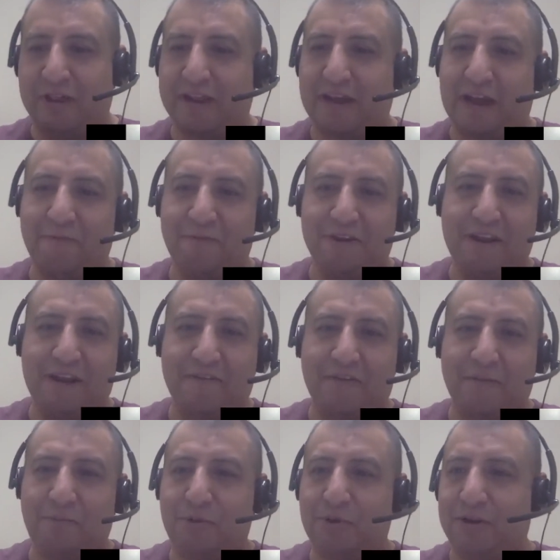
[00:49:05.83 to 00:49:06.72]
like I would
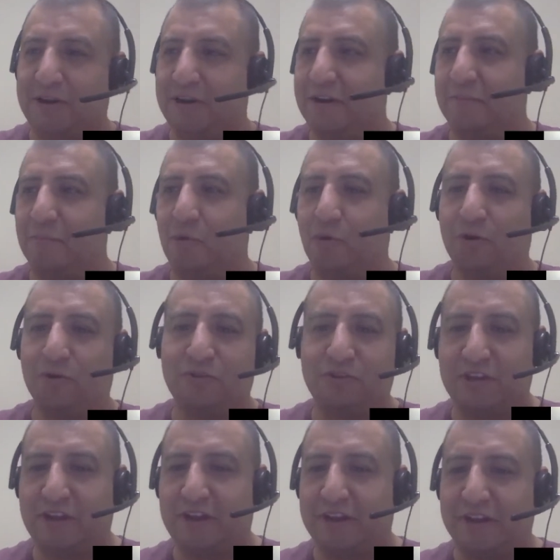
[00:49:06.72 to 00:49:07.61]
never put an Immortal
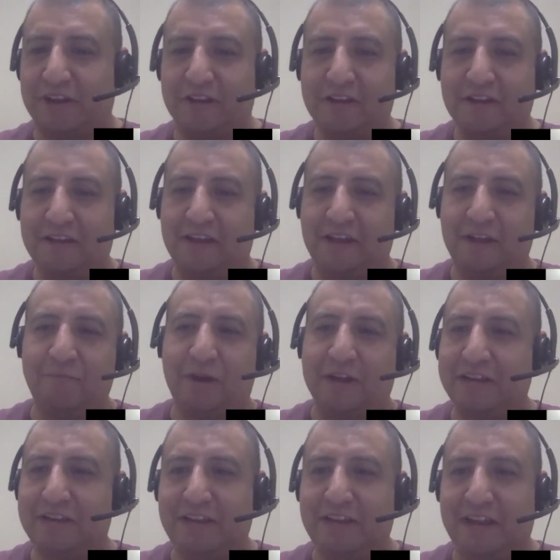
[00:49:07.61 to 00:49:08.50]
Sun in
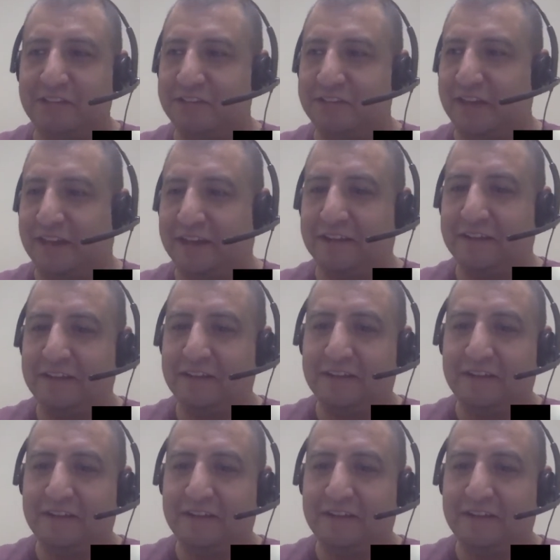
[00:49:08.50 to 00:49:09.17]
my EDH deck,